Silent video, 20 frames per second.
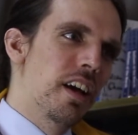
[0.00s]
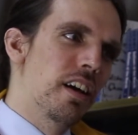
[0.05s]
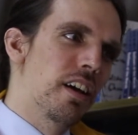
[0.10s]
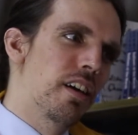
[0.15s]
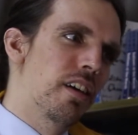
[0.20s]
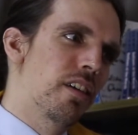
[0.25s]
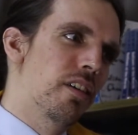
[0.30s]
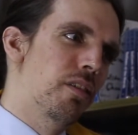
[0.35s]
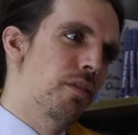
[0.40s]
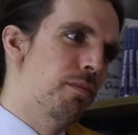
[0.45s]

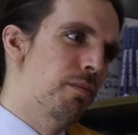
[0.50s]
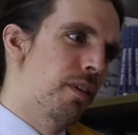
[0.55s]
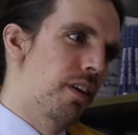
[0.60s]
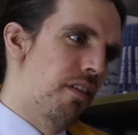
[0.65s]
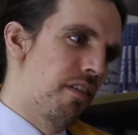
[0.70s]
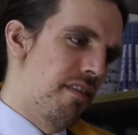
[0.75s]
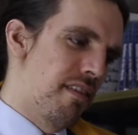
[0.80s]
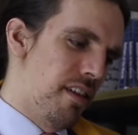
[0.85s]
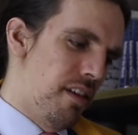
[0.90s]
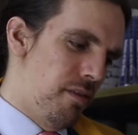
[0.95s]
Oh,
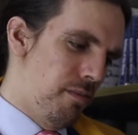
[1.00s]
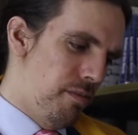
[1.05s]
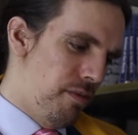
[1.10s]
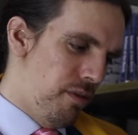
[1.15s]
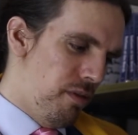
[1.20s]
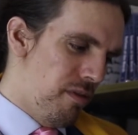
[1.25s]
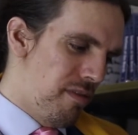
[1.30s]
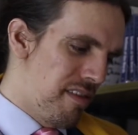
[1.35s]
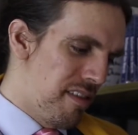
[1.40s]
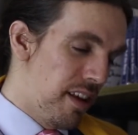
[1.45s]
Marcel
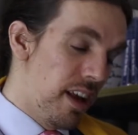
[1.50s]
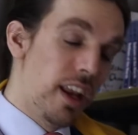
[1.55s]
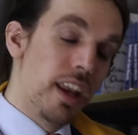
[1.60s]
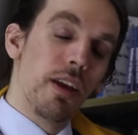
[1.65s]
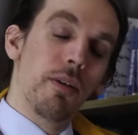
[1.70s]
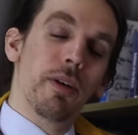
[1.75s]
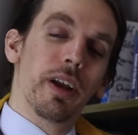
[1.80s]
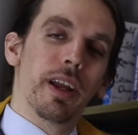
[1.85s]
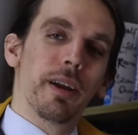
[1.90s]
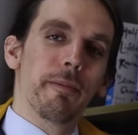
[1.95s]
Proust.
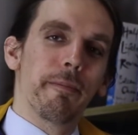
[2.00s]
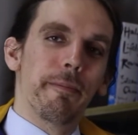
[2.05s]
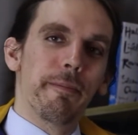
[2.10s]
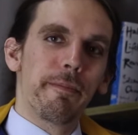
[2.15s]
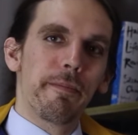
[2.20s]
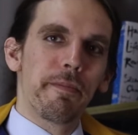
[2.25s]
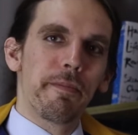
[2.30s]
Anyway,